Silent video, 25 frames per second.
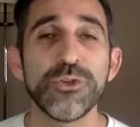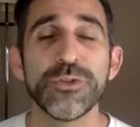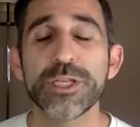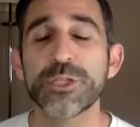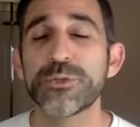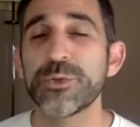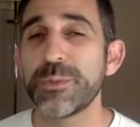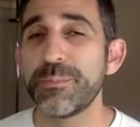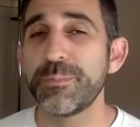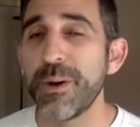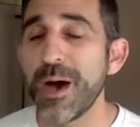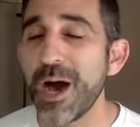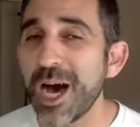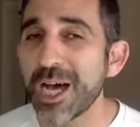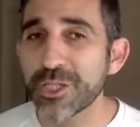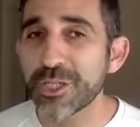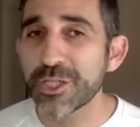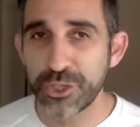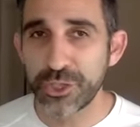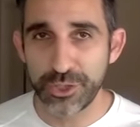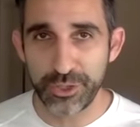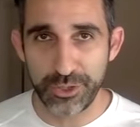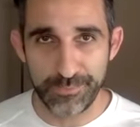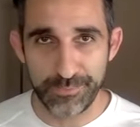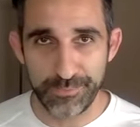this with
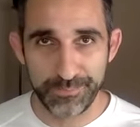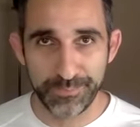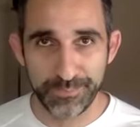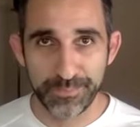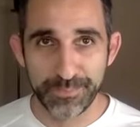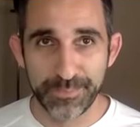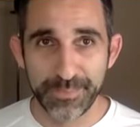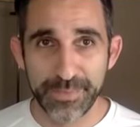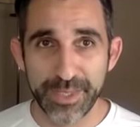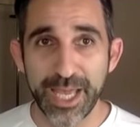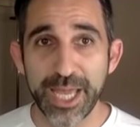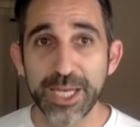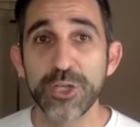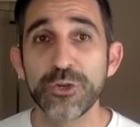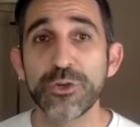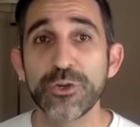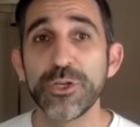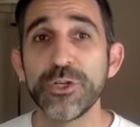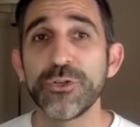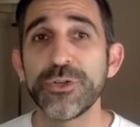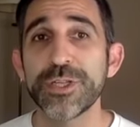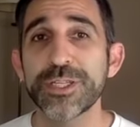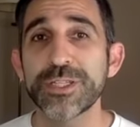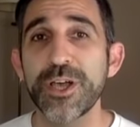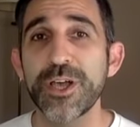posture, and you can
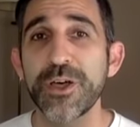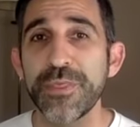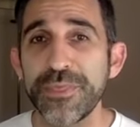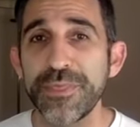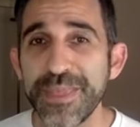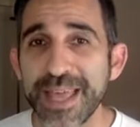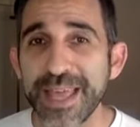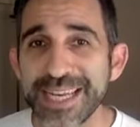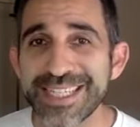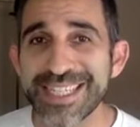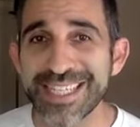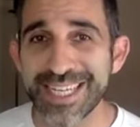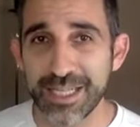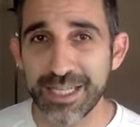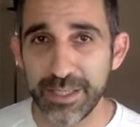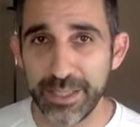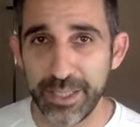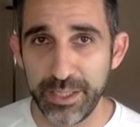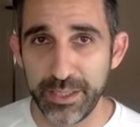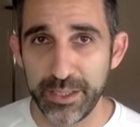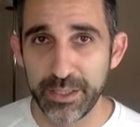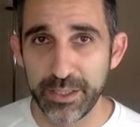do this authentically,